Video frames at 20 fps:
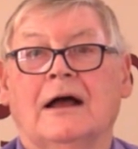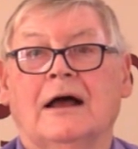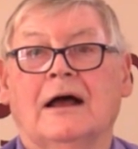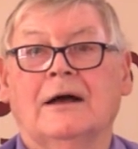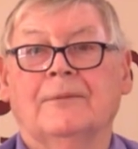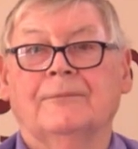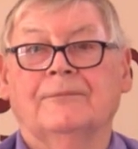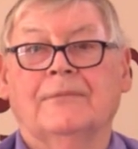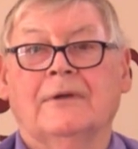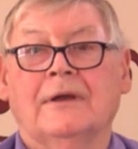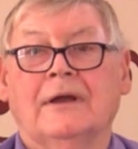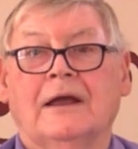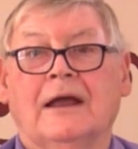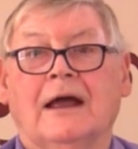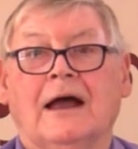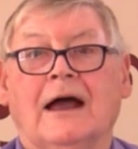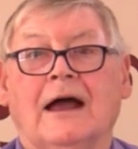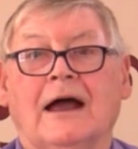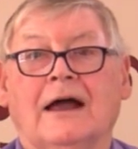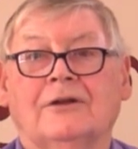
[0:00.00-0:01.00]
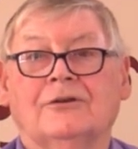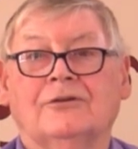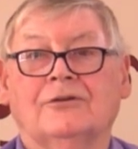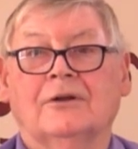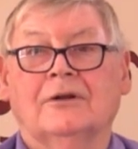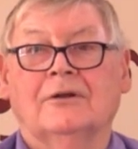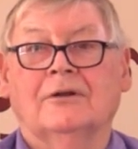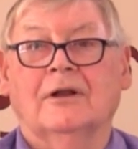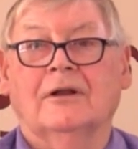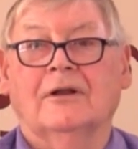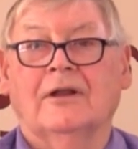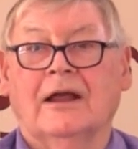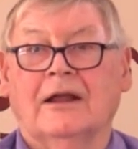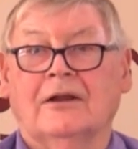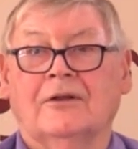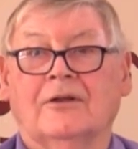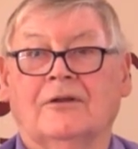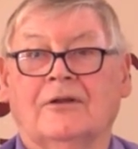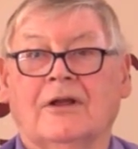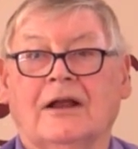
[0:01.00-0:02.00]
And
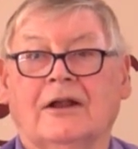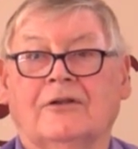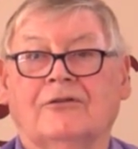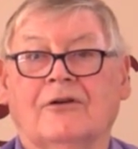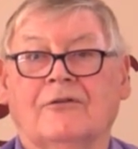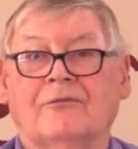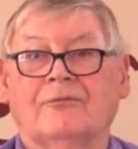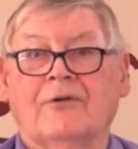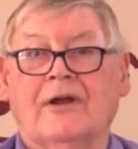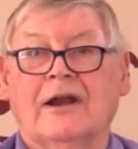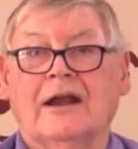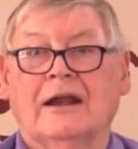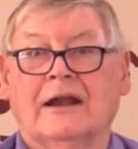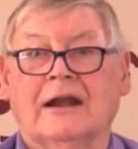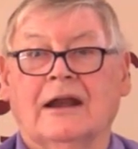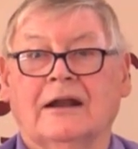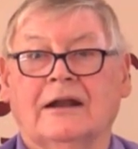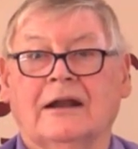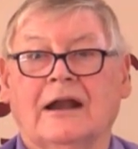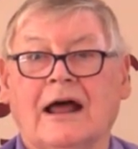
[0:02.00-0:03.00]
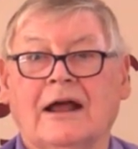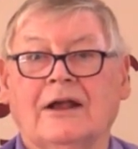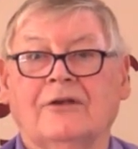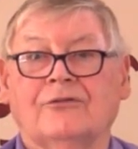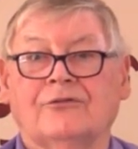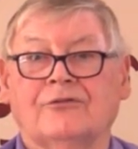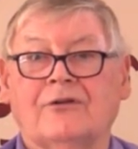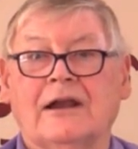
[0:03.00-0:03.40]
it's a very nice,